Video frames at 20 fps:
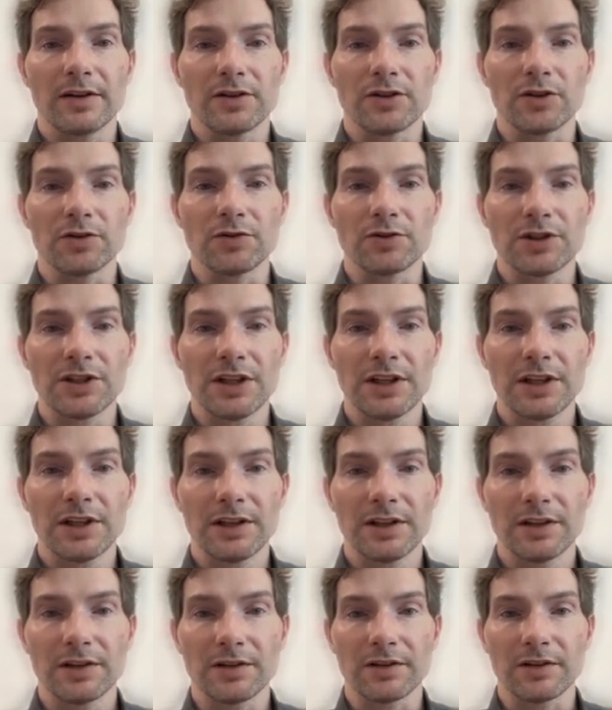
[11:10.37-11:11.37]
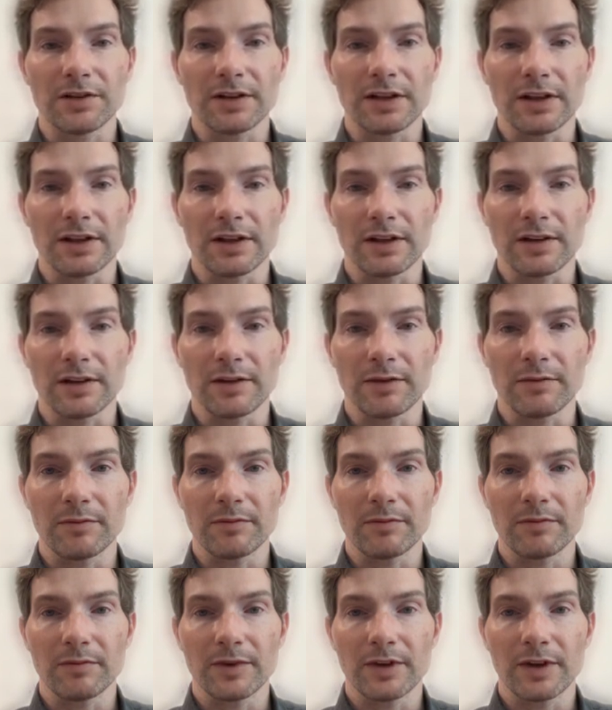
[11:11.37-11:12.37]
So you see here,
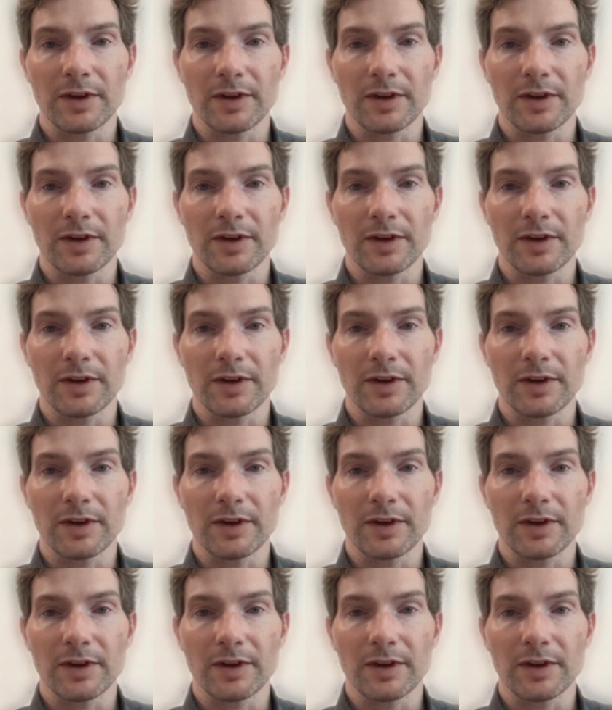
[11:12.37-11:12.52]
in